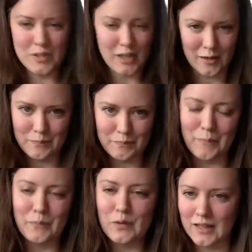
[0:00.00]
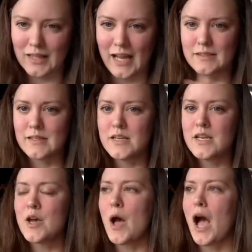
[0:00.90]
is not a class.
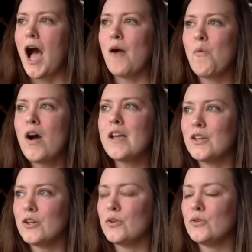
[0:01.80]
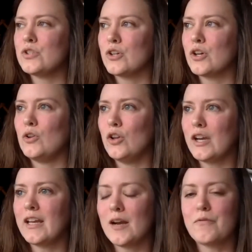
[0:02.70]
I want you to go
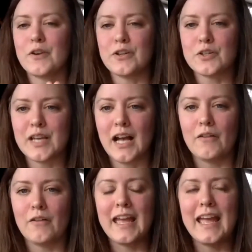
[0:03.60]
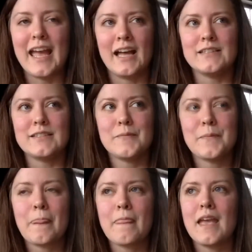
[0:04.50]
look it up for yourself. And
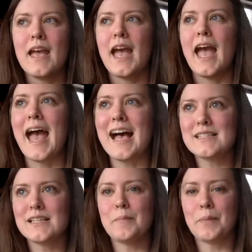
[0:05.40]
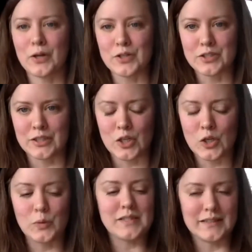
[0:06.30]
as a person
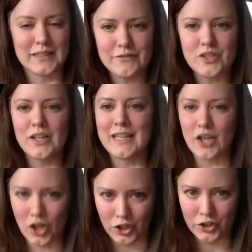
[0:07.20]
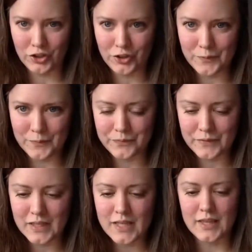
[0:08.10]
who has lived on the earth,
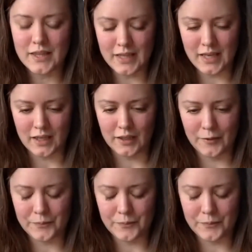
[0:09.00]
think,